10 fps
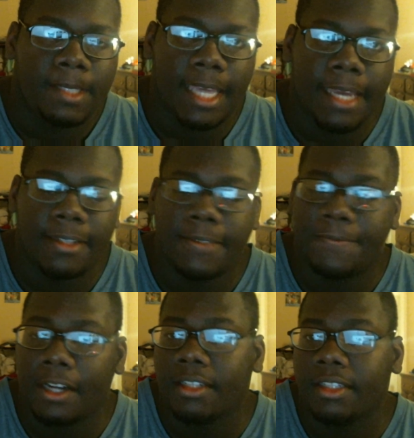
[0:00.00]
Gatiss
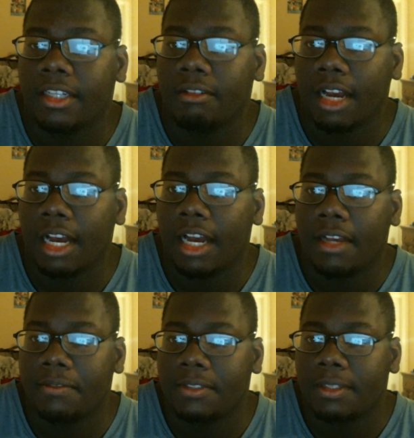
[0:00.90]
finally
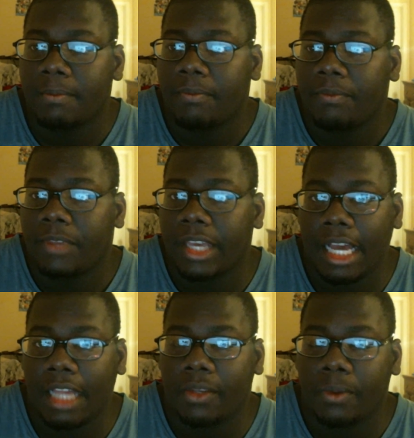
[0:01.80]
arrives. They
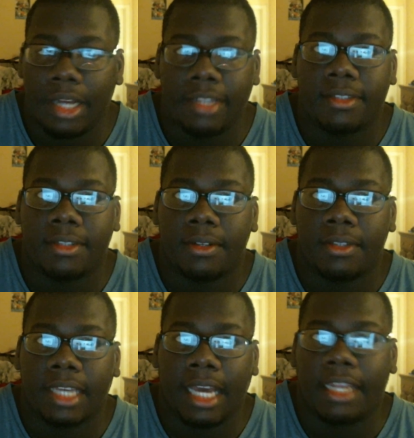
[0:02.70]
got the white
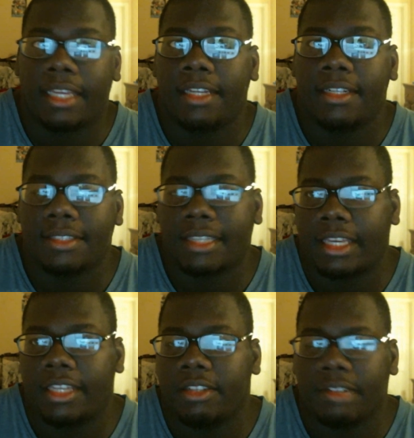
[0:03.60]
stone, they got N, is
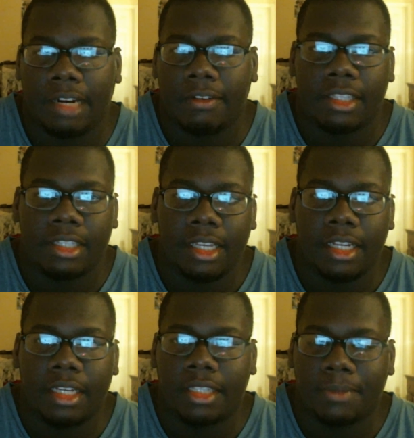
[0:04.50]
like, N, you're not really
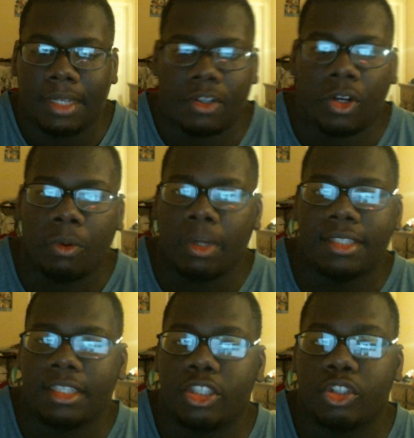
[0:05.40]
needed, because we have
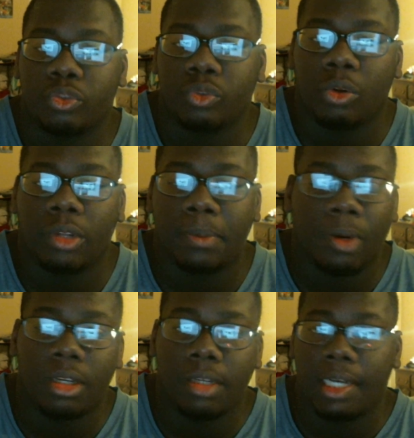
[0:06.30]
Coerus and his controlling
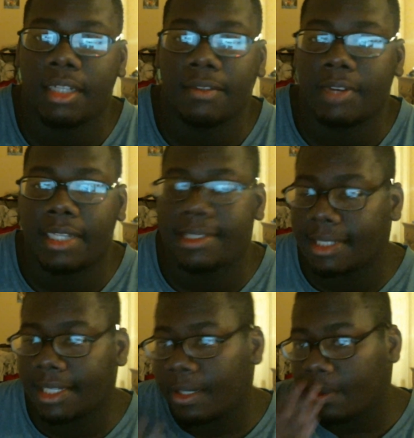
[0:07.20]
Pokemon
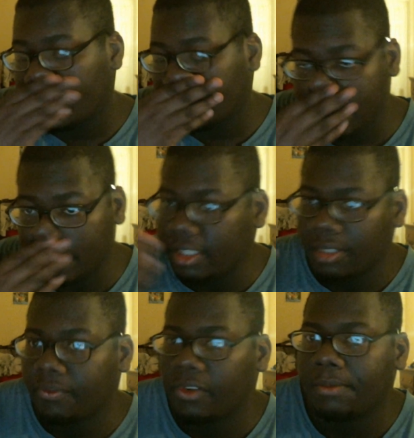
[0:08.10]
device, which pretty much
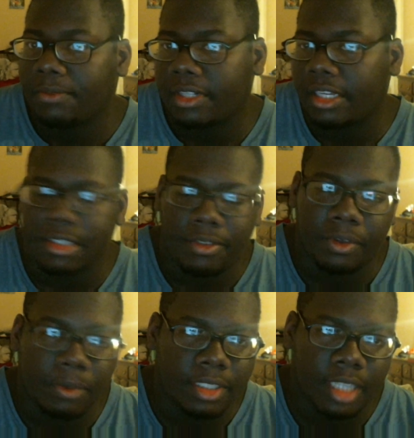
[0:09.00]
confirms it, as if
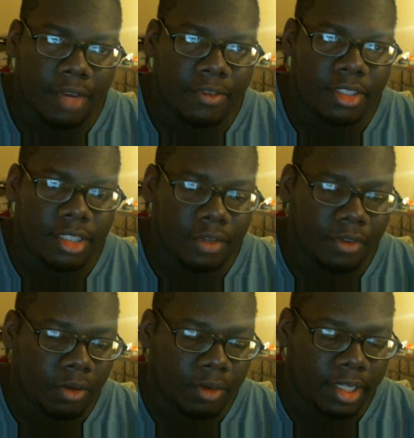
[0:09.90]
it wasn't obvious enough
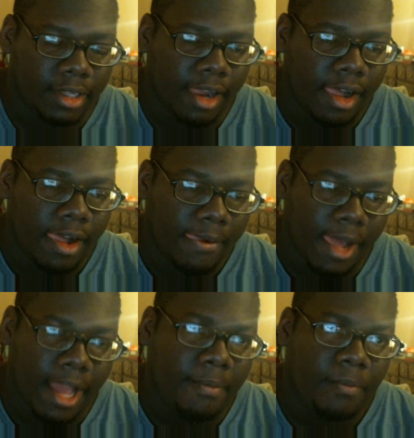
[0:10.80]
already,
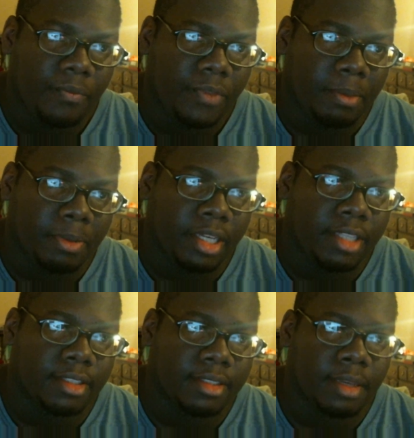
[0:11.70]
that they
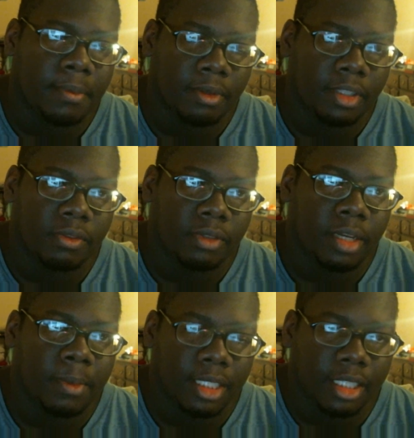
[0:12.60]
plan to summon
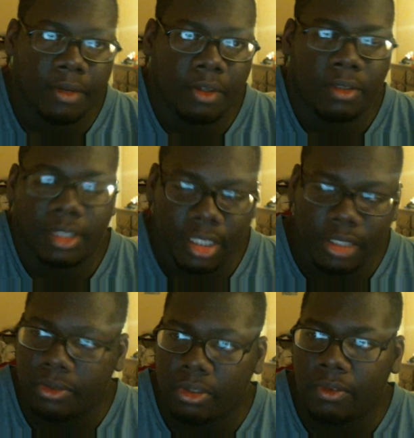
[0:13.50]
Reshiram and then have Coerus take
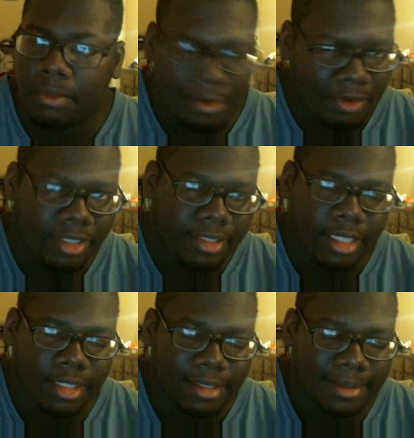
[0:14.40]
control of him. I've already
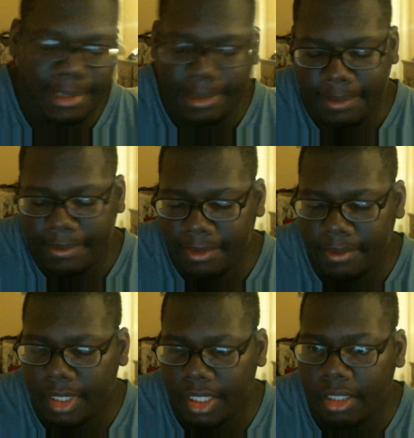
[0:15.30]
said this, so
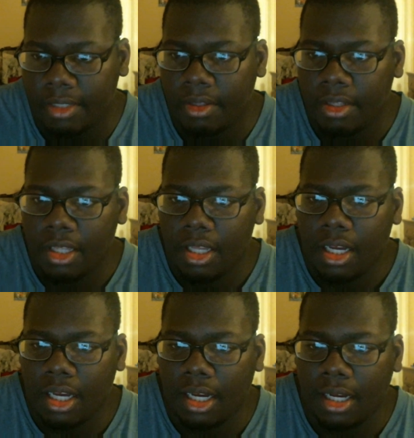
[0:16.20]
yeah.
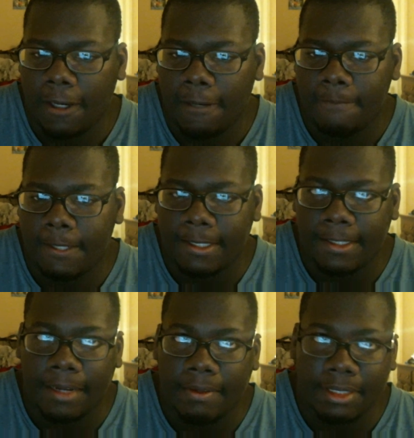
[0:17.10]
And
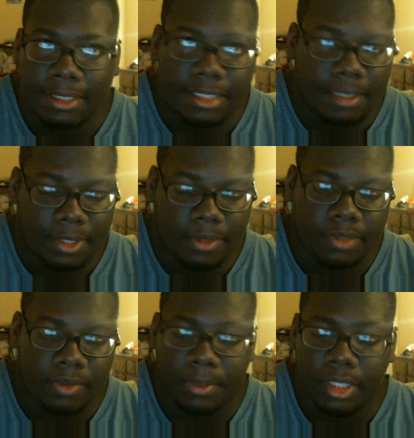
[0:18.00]
then obviously this episode
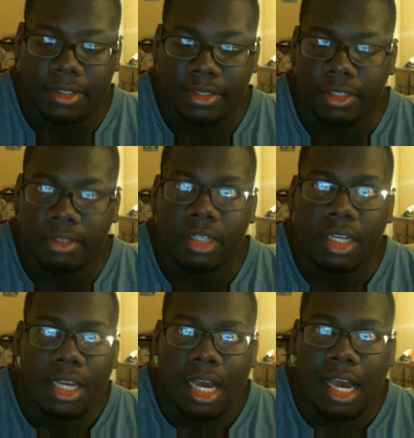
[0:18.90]
ends with be continued.
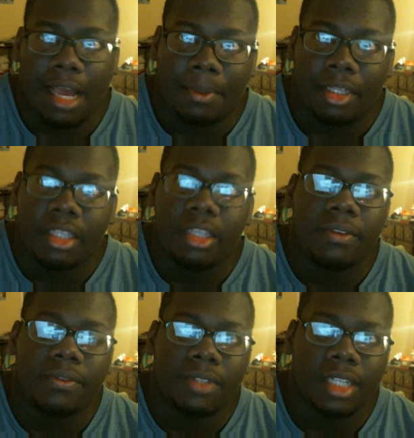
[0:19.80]
I
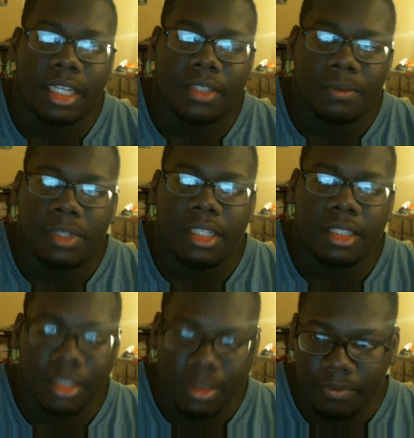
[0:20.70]
believe next
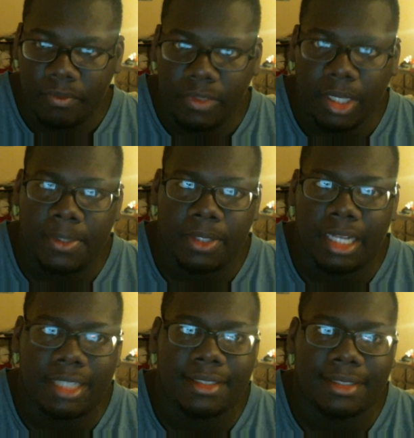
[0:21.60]
week, the episode
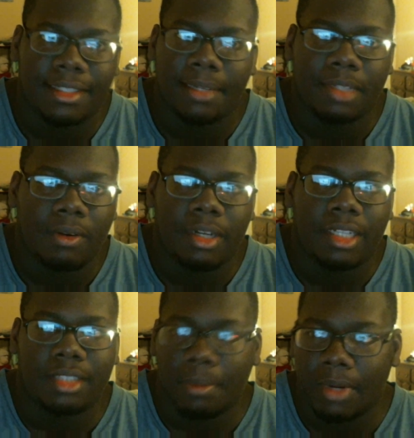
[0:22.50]
actually is subbed
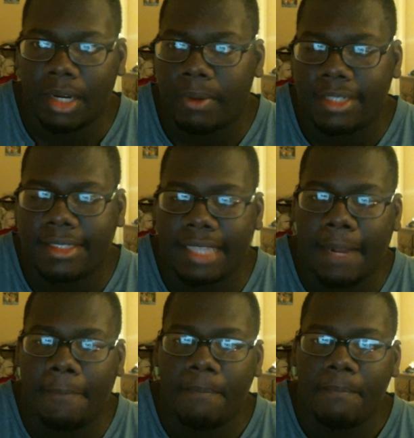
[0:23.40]
already, so I'll probably watch
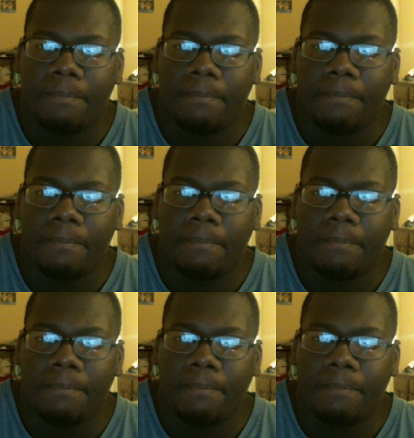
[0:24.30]
that.